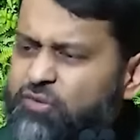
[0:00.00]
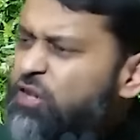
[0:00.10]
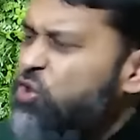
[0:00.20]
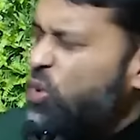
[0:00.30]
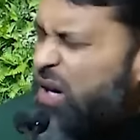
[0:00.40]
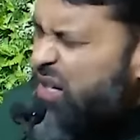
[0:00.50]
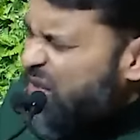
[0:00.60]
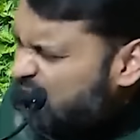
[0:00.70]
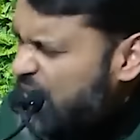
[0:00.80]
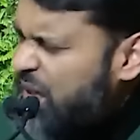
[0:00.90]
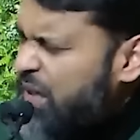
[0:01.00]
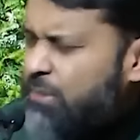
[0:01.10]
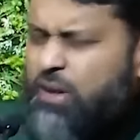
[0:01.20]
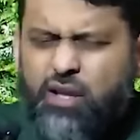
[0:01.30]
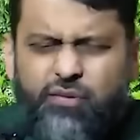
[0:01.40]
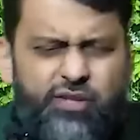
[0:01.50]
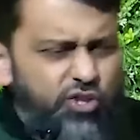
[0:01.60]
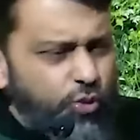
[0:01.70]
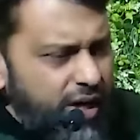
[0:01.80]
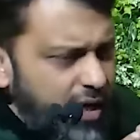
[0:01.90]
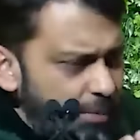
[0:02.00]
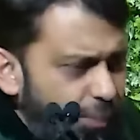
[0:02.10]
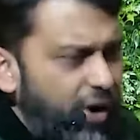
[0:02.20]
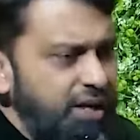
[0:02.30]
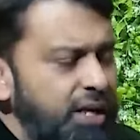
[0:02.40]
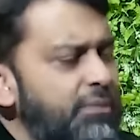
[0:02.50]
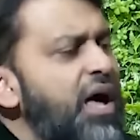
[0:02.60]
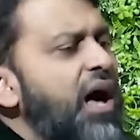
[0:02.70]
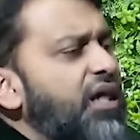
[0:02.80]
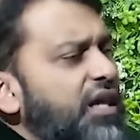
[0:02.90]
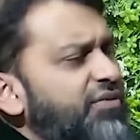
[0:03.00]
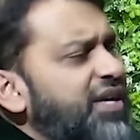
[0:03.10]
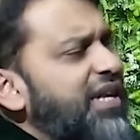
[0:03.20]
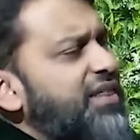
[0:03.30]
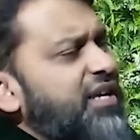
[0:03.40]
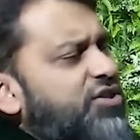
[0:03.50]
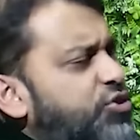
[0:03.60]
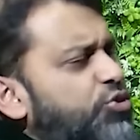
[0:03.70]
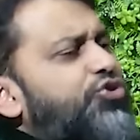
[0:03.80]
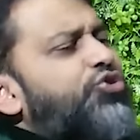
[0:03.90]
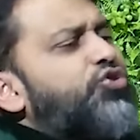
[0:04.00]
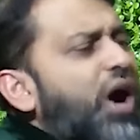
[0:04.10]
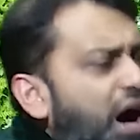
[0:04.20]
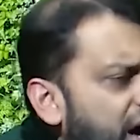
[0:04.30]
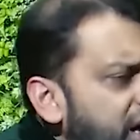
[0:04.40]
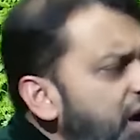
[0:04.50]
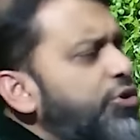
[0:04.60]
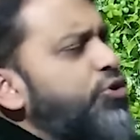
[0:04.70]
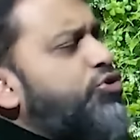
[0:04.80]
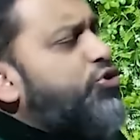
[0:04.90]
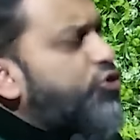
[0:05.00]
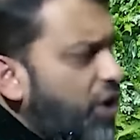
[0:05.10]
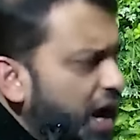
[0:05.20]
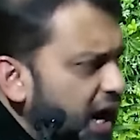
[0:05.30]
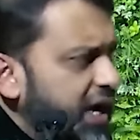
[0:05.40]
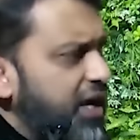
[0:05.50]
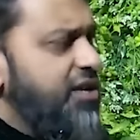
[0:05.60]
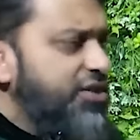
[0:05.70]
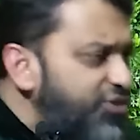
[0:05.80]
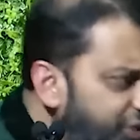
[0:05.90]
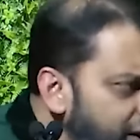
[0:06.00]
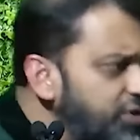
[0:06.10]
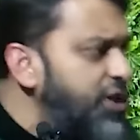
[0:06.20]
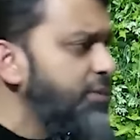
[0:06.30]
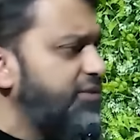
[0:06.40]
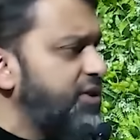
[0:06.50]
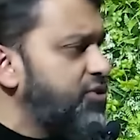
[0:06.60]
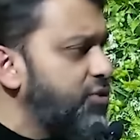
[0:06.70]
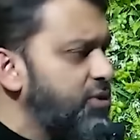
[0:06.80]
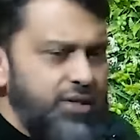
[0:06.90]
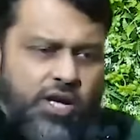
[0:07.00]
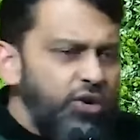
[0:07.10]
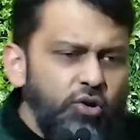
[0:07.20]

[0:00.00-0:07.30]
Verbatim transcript: that you want to study him, a love that you want to embody him, a love that at least you try, you try to follow some of his sunnahs. You